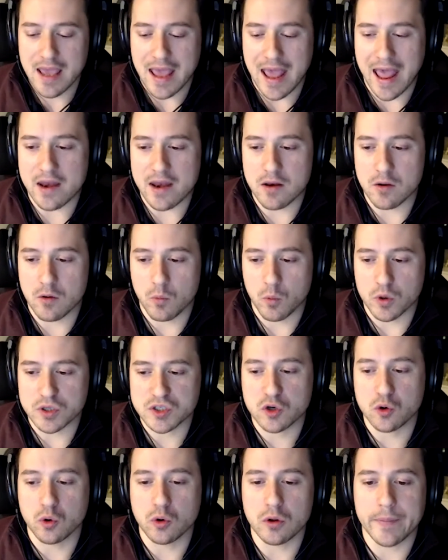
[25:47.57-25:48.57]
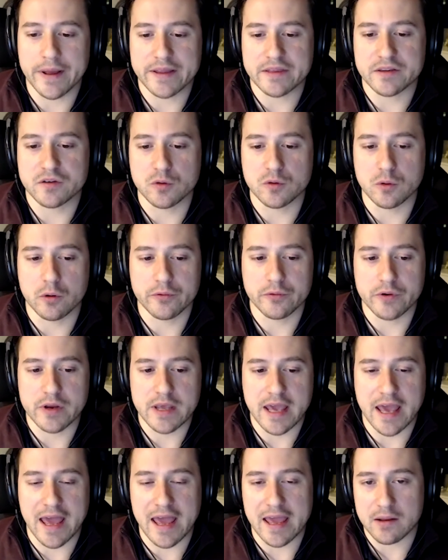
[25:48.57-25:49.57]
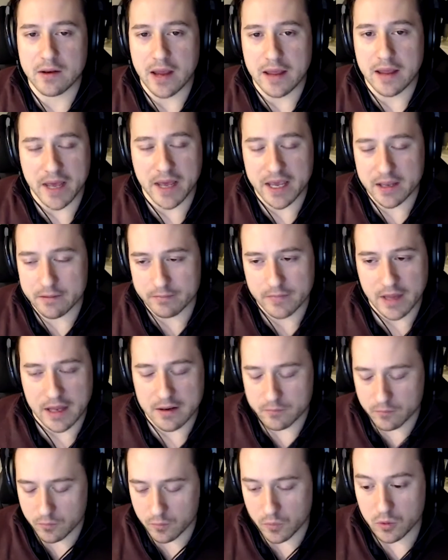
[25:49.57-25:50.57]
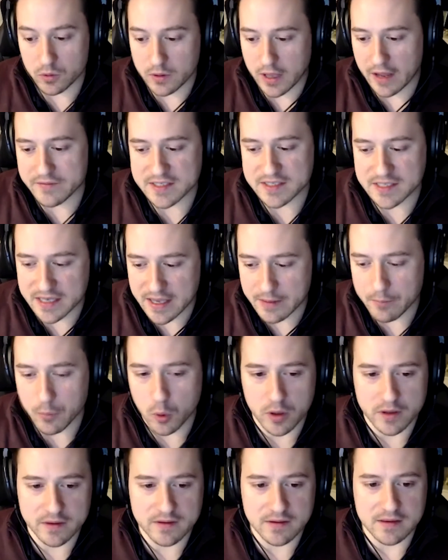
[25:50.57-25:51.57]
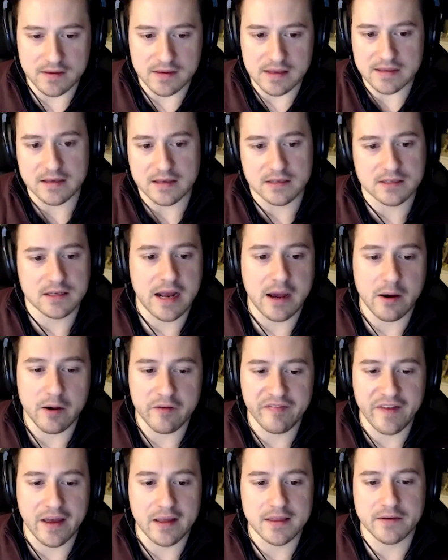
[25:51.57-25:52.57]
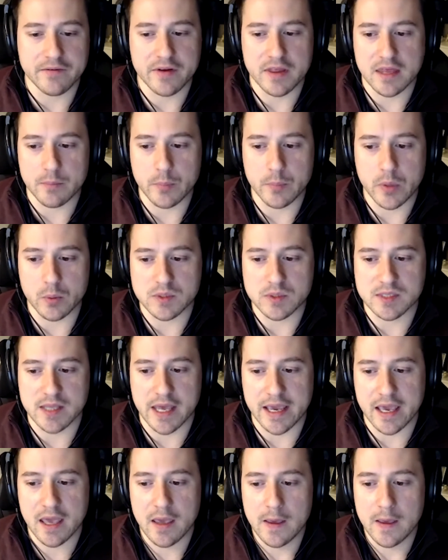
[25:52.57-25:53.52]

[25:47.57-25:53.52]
And what's cool about the 203K and we'll obviously get more into the details on how I found everything, but it was like,